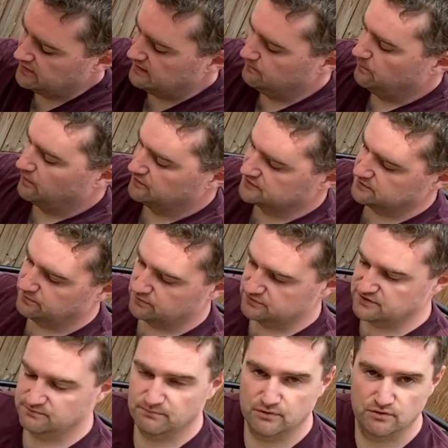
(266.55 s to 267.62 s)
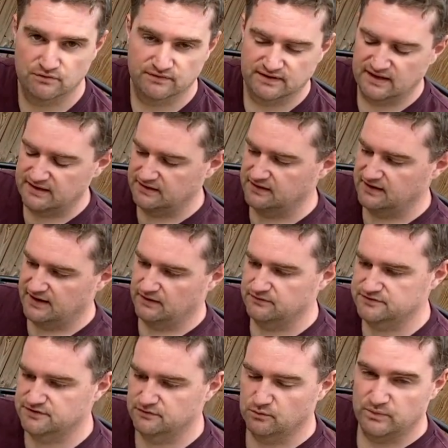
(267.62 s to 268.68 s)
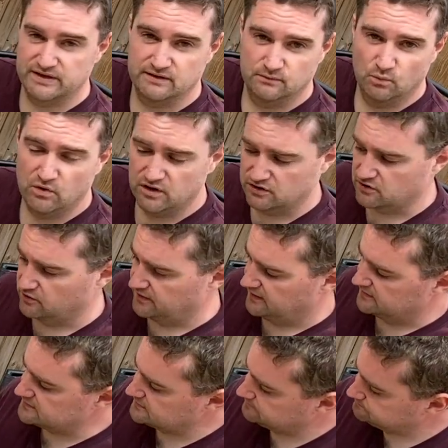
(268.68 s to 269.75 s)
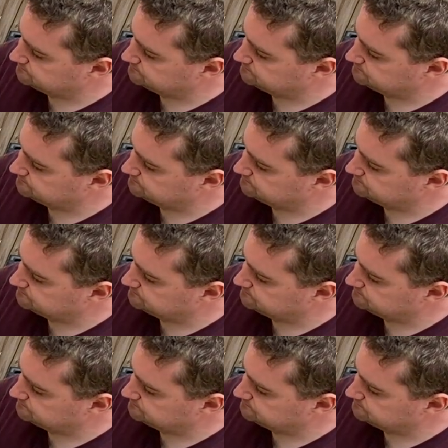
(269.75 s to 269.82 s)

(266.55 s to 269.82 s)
impossible to move and get in and out so that we can work on it.